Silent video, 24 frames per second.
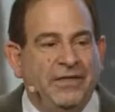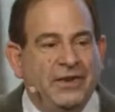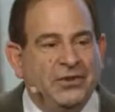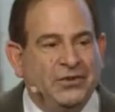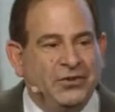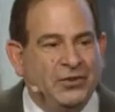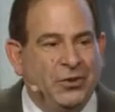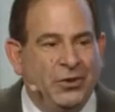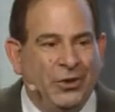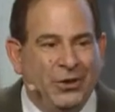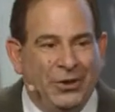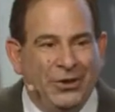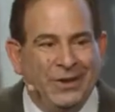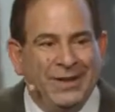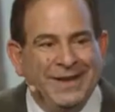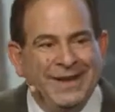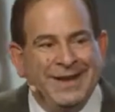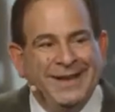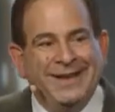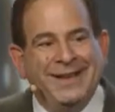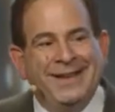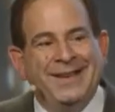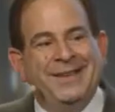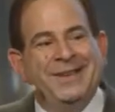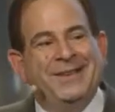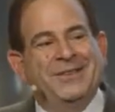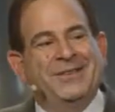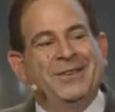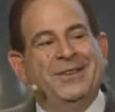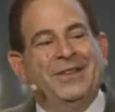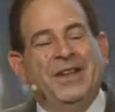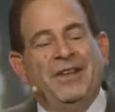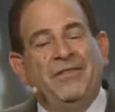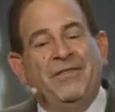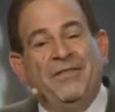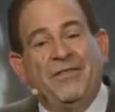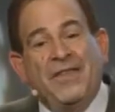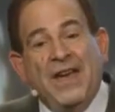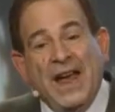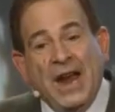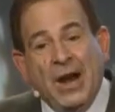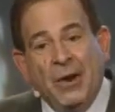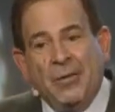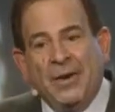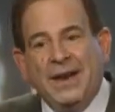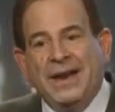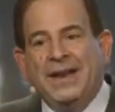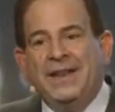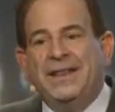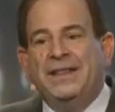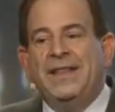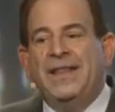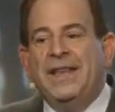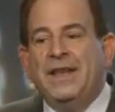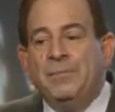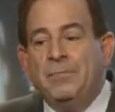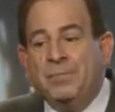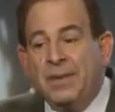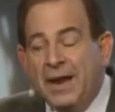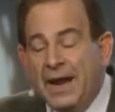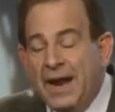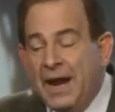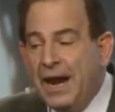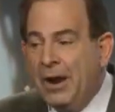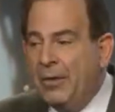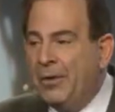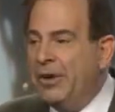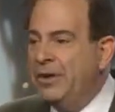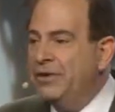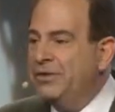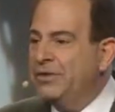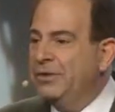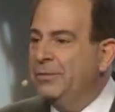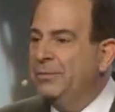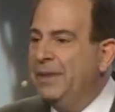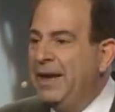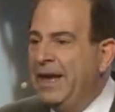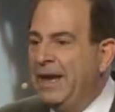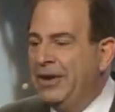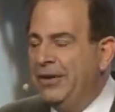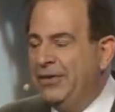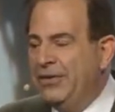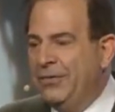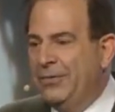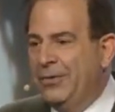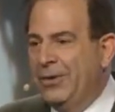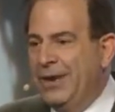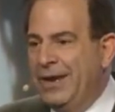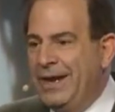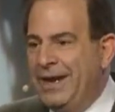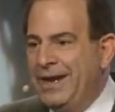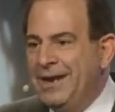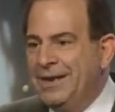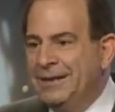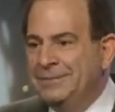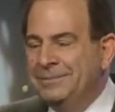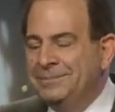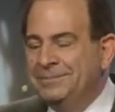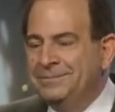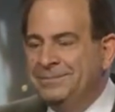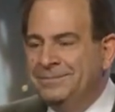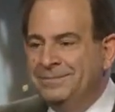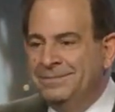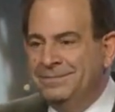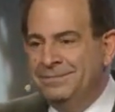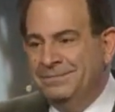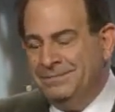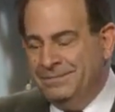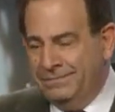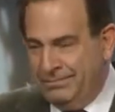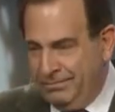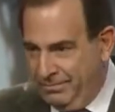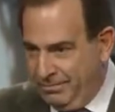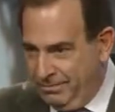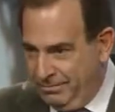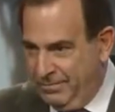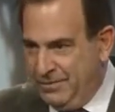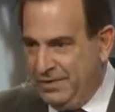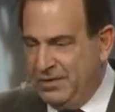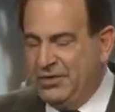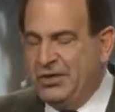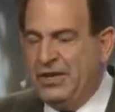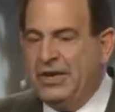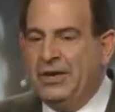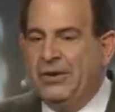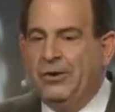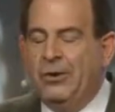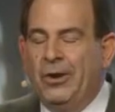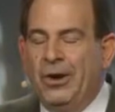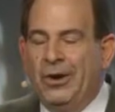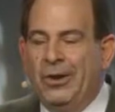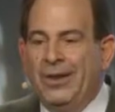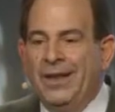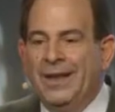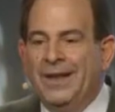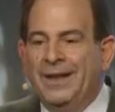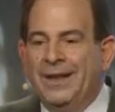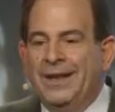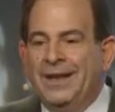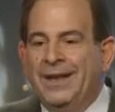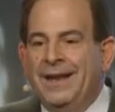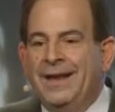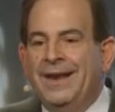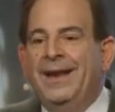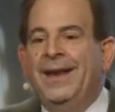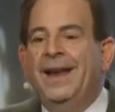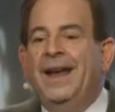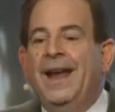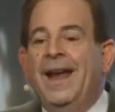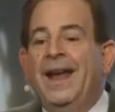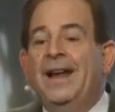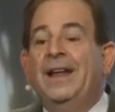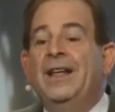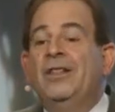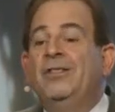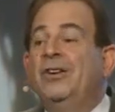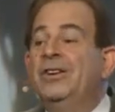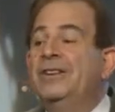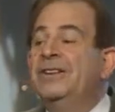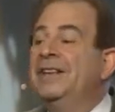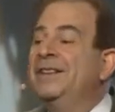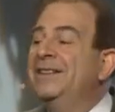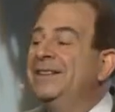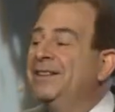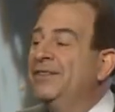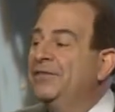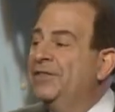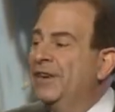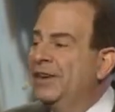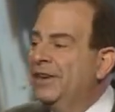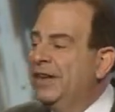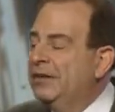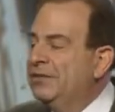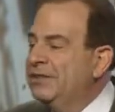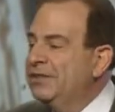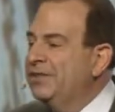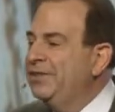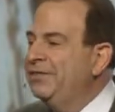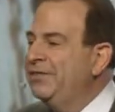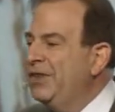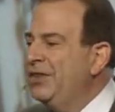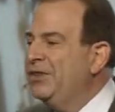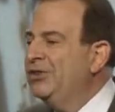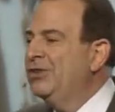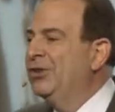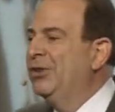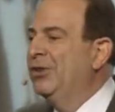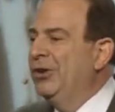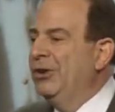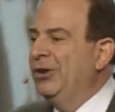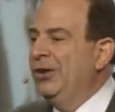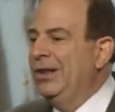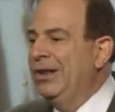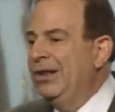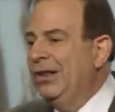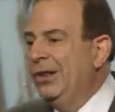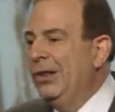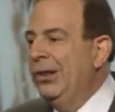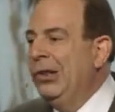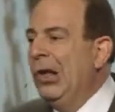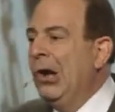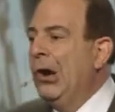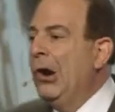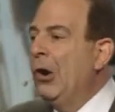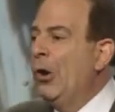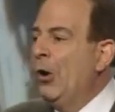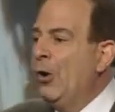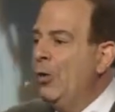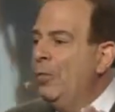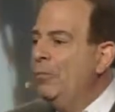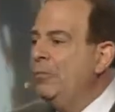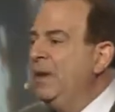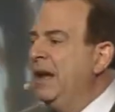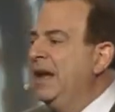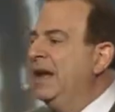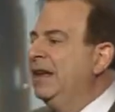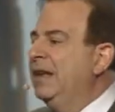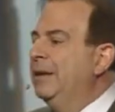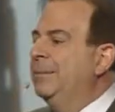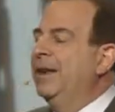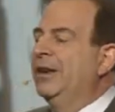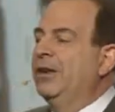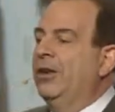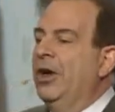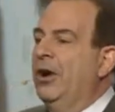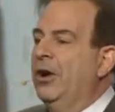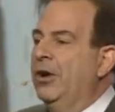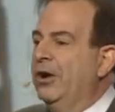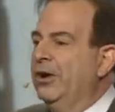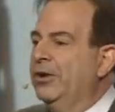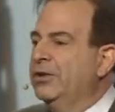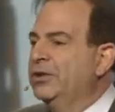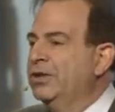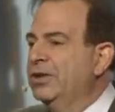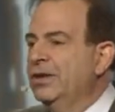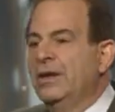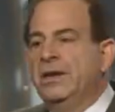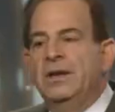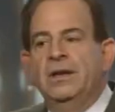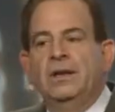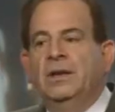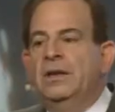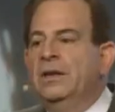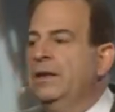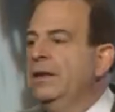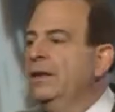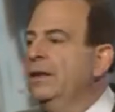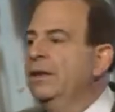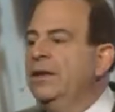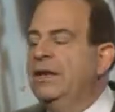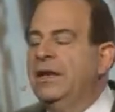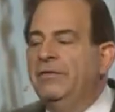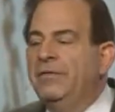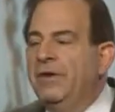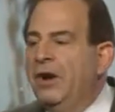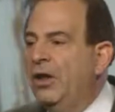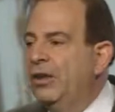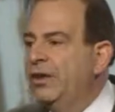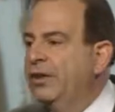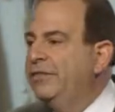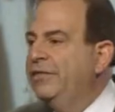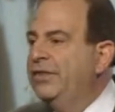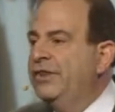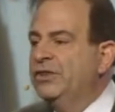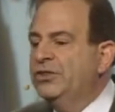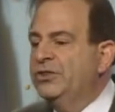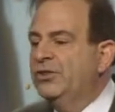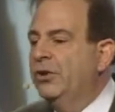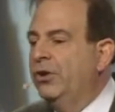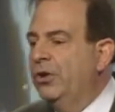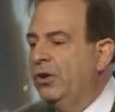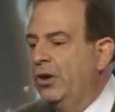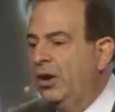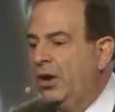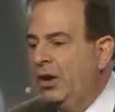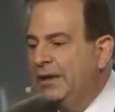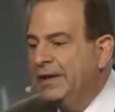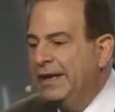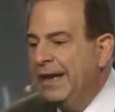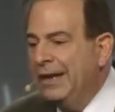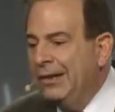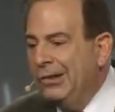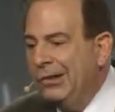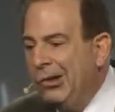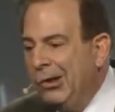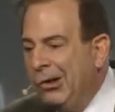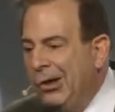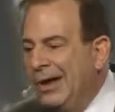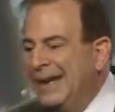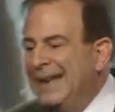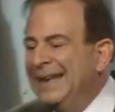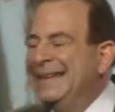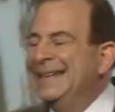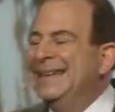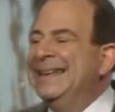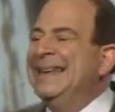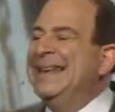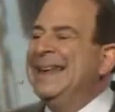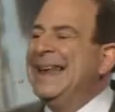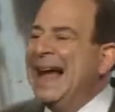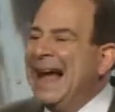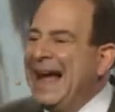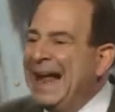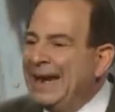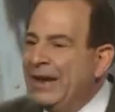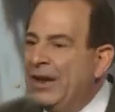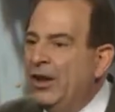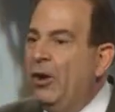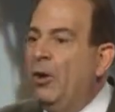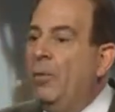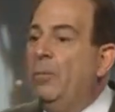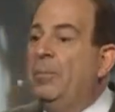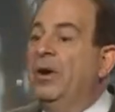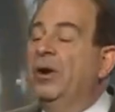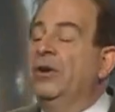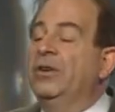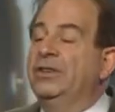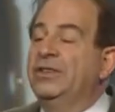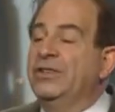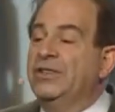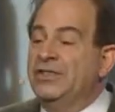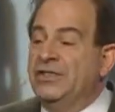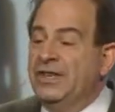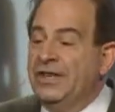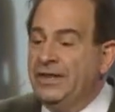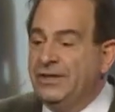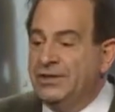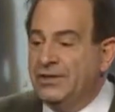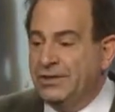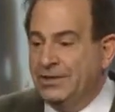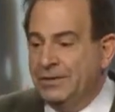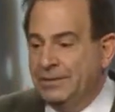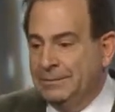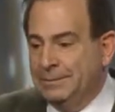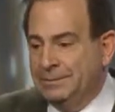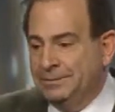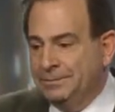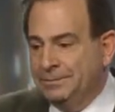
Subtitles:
fish oil. So they varied the parent omega-3 seed oil And they looked at different levels of fish oil, low, medium, and large. Could give all the fish oil all day long. It did not help heart disease.